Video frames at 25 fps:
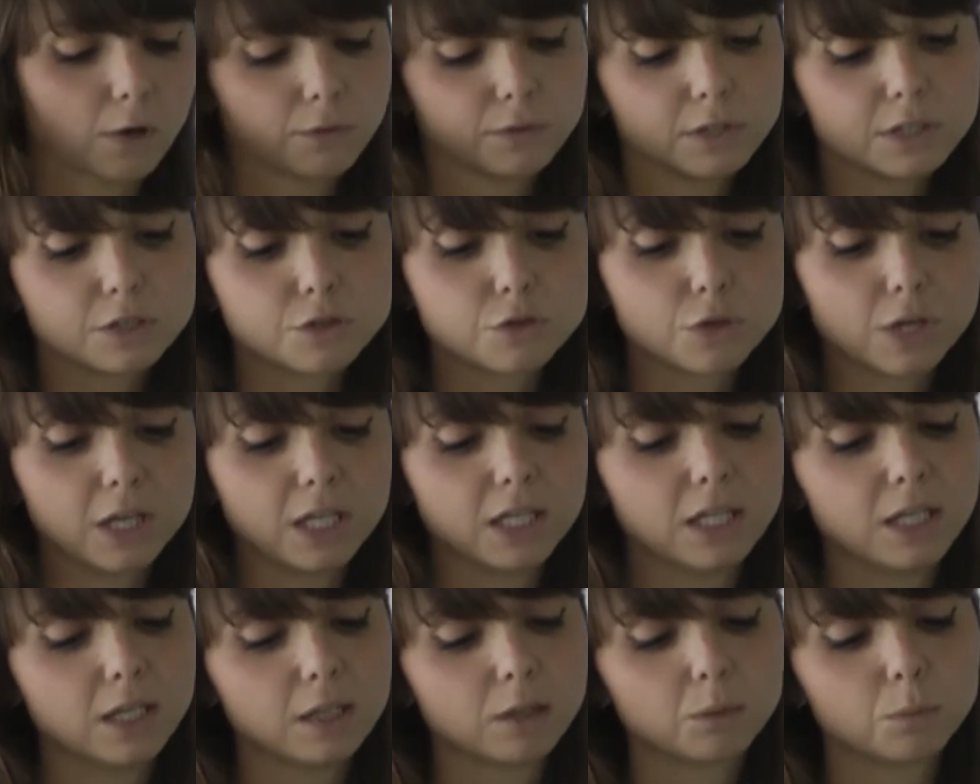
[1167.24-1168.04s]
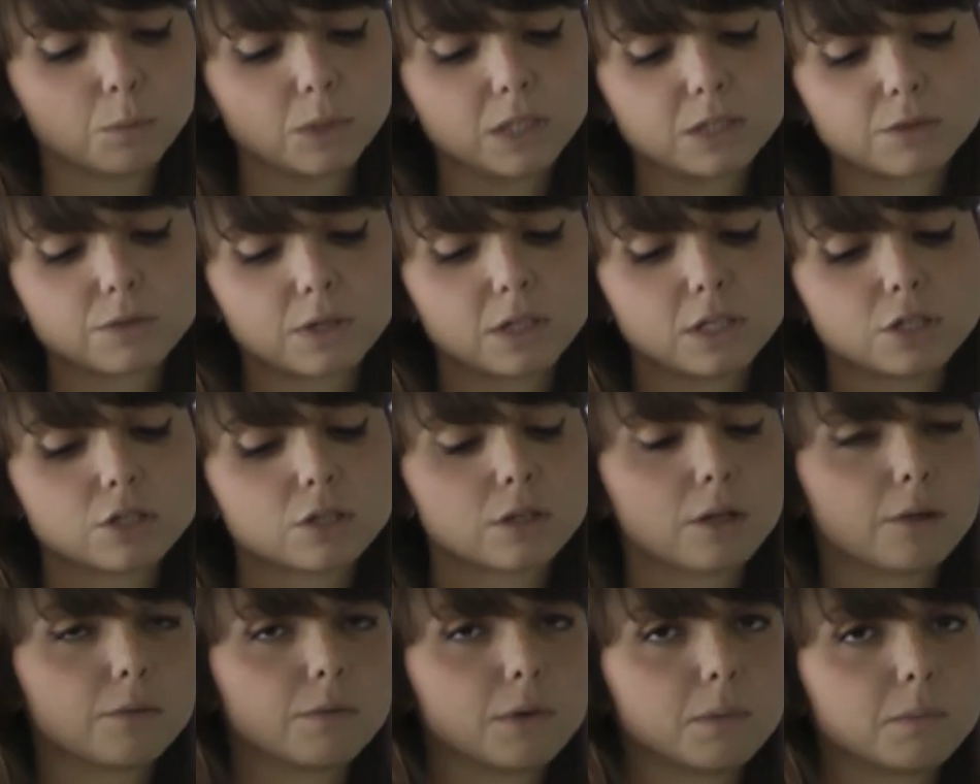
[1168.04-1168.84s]
the training with
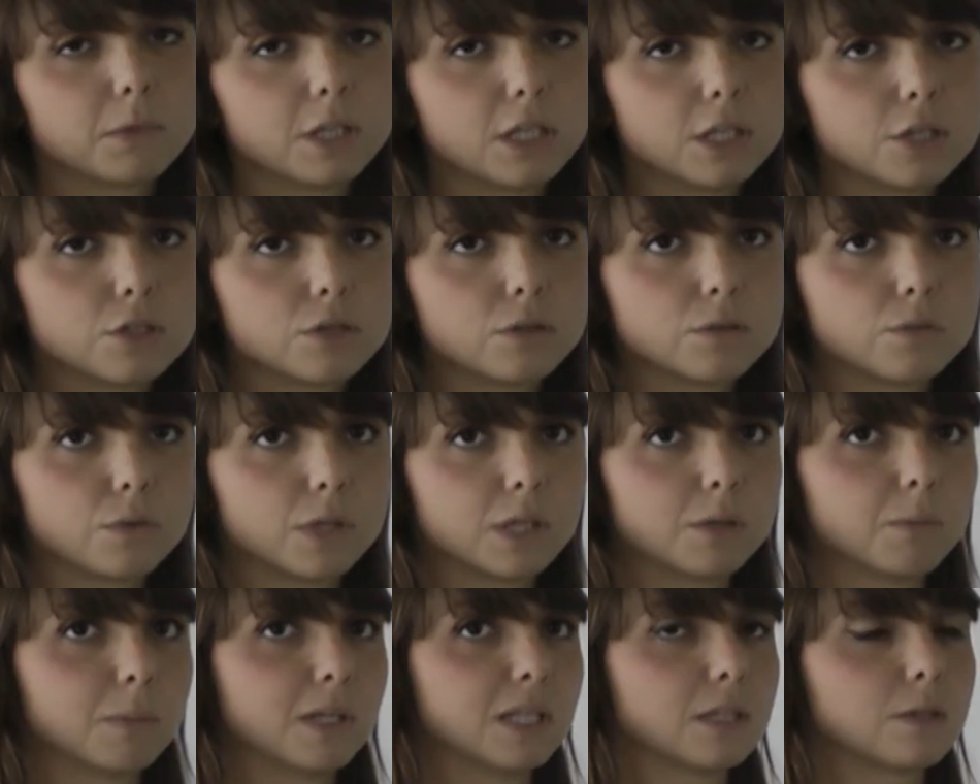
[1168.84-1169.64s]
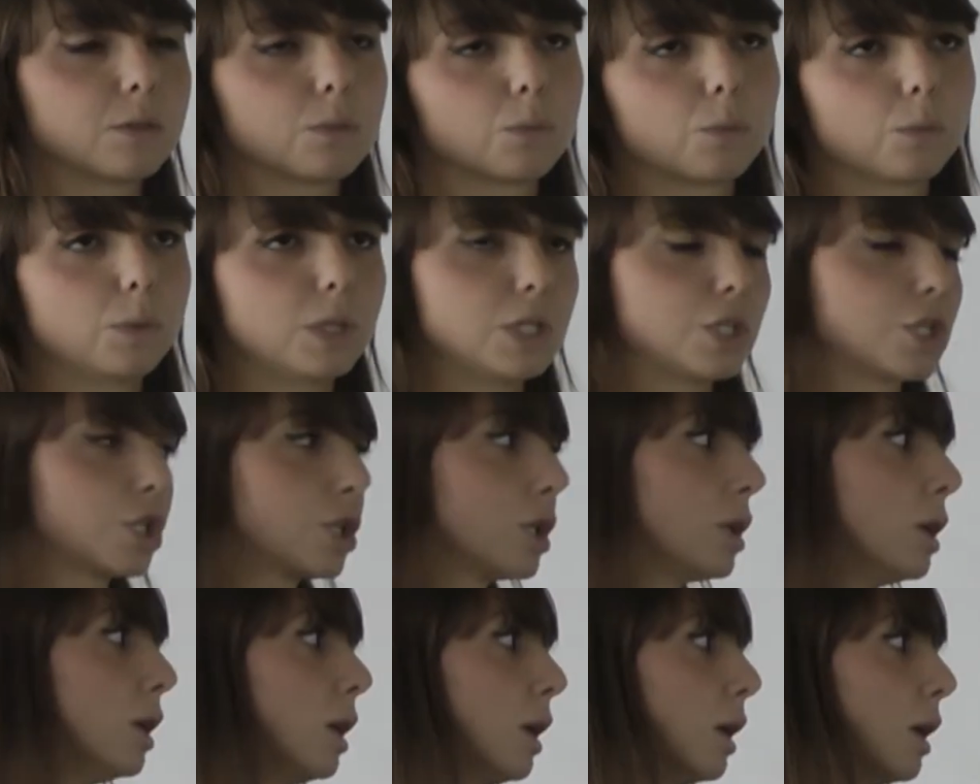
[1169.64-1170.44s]
traditional remediation treatments, which
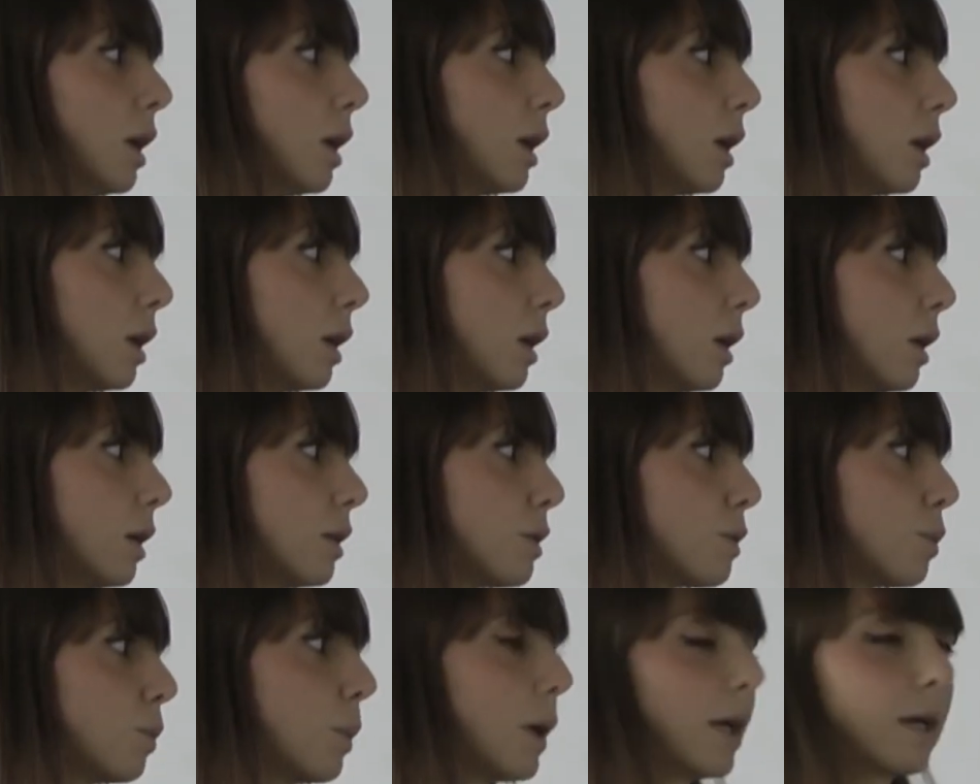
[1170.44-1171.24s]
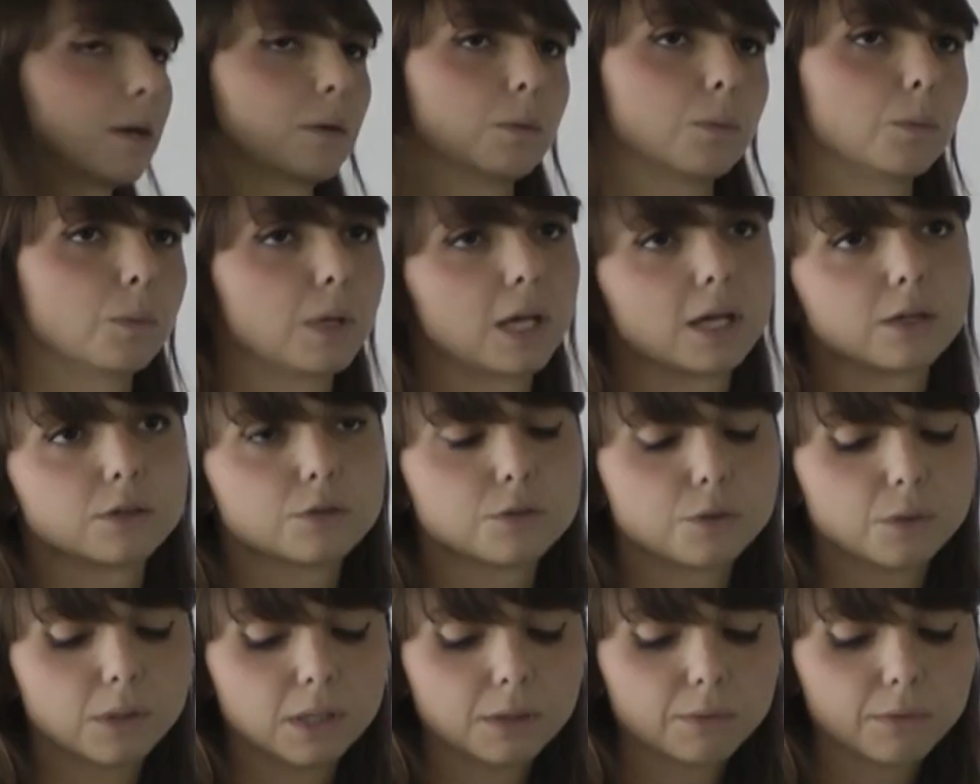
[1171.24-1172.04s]
is what we are
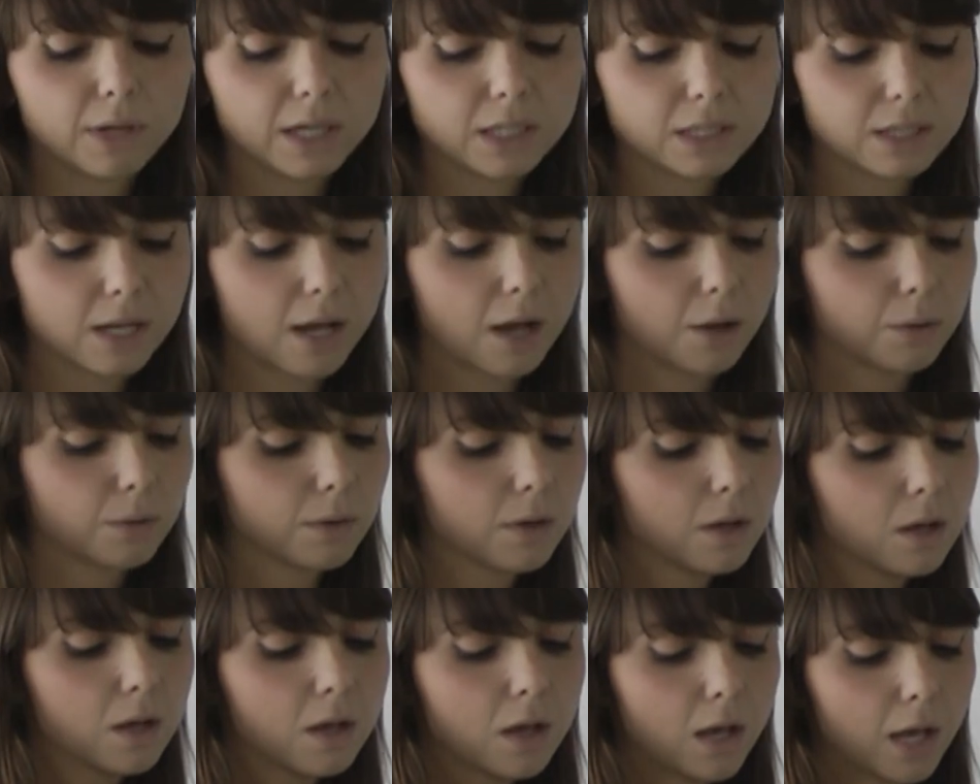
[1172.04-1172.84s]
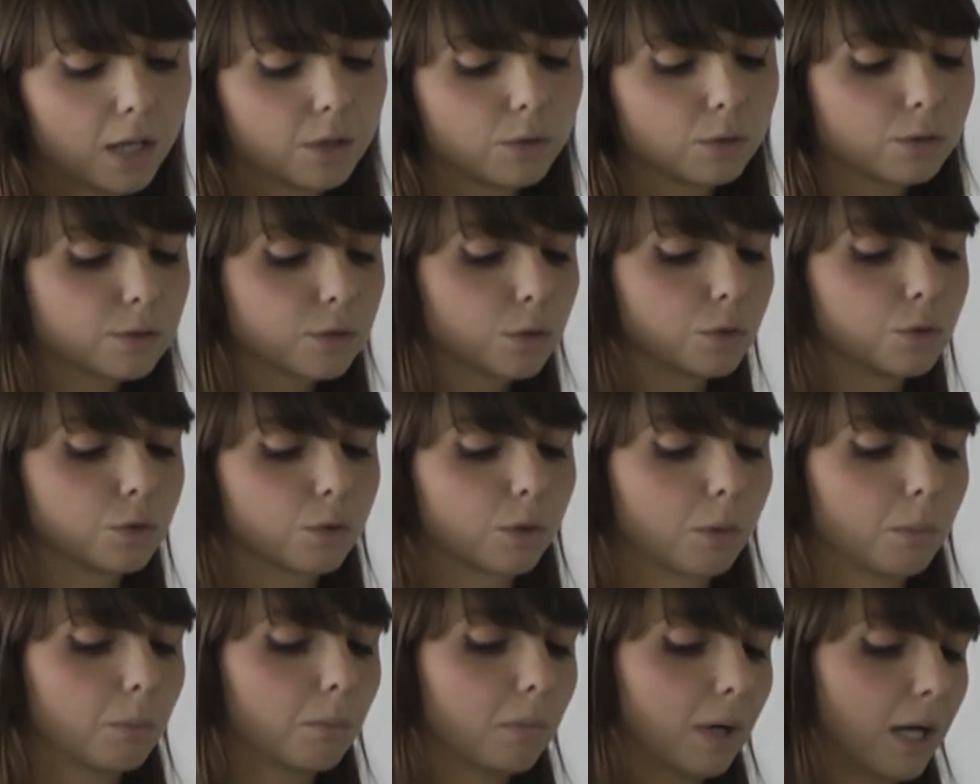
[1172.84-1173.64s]
doing right now, and also to
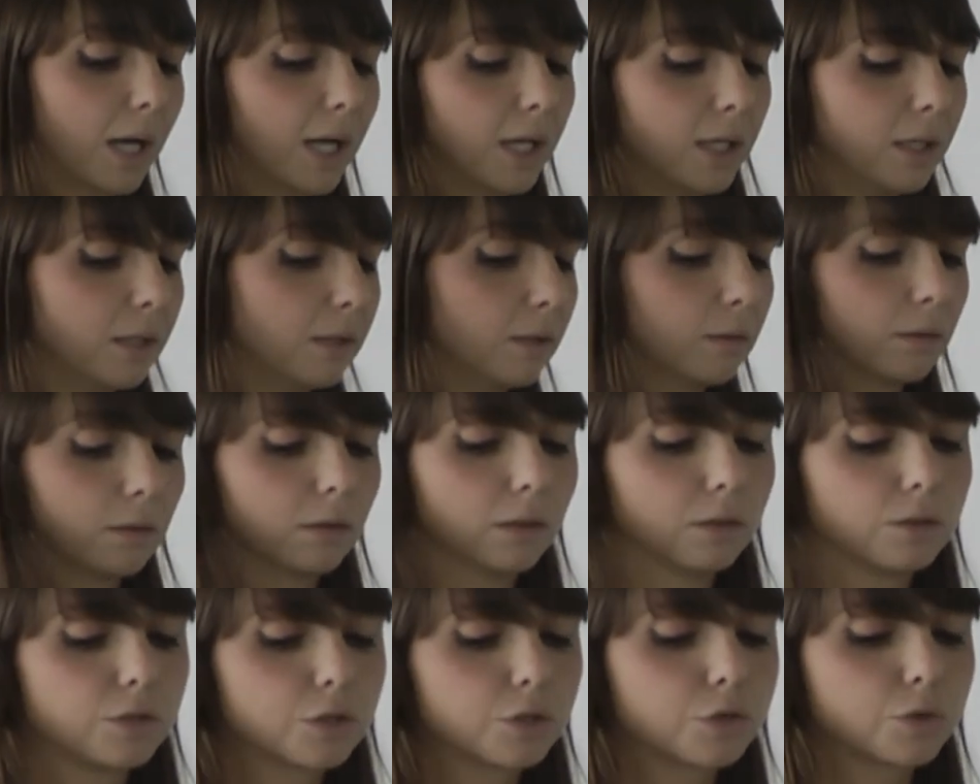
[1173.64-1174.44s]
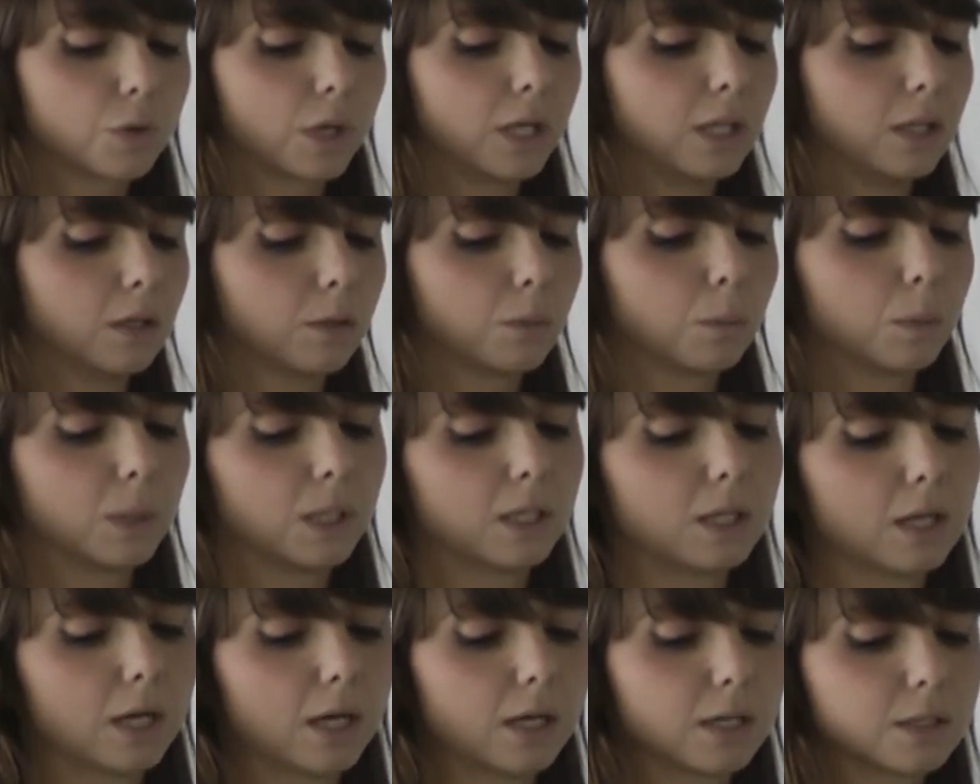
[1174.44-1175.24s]
combine the training
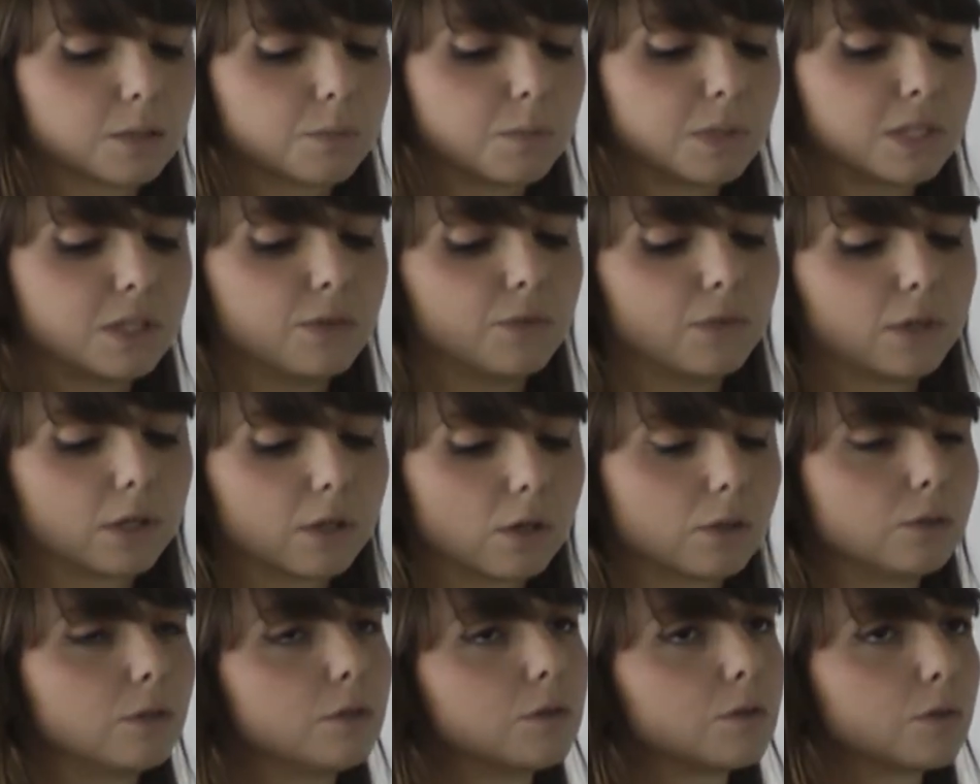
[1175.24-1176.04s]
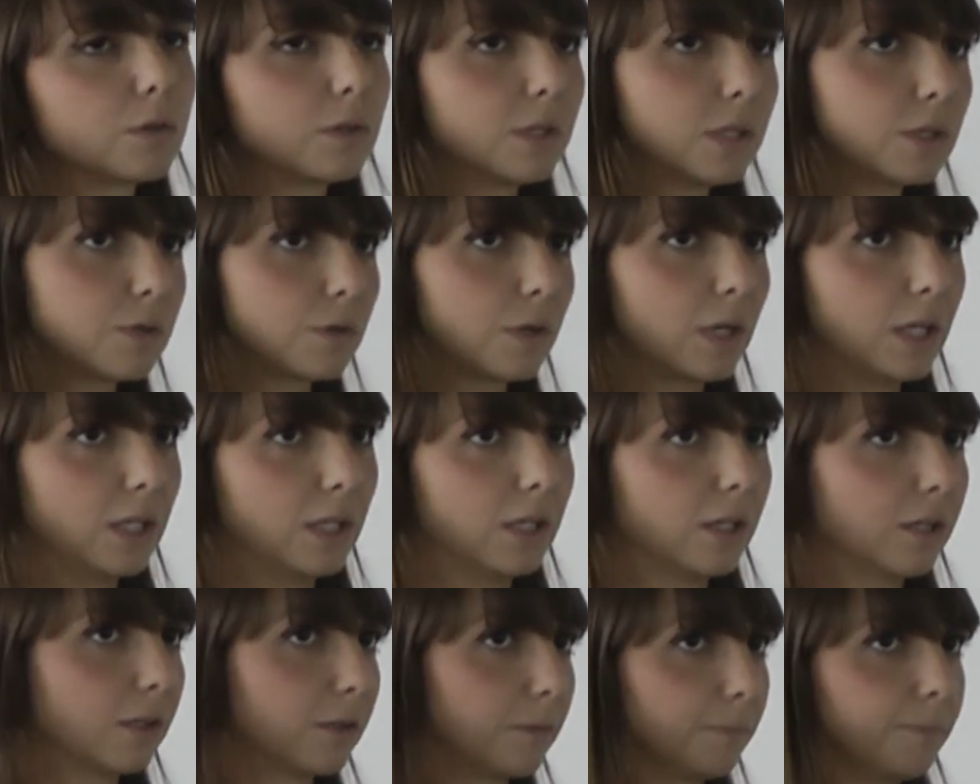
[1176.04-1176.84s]
with a specific auditory
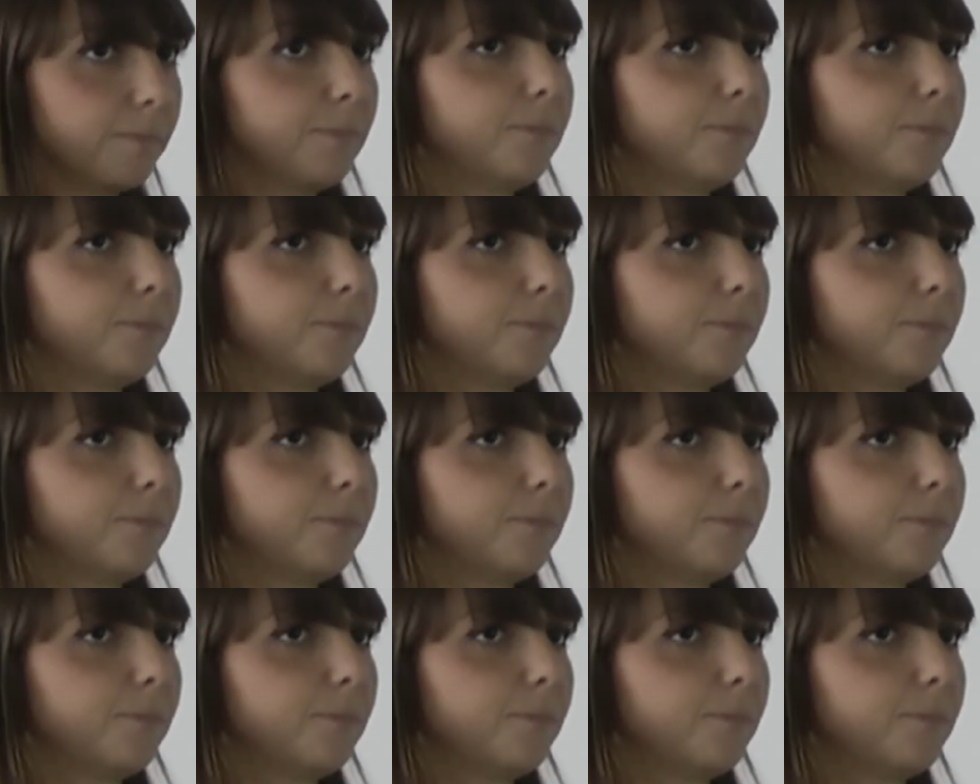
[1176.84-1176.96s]
training.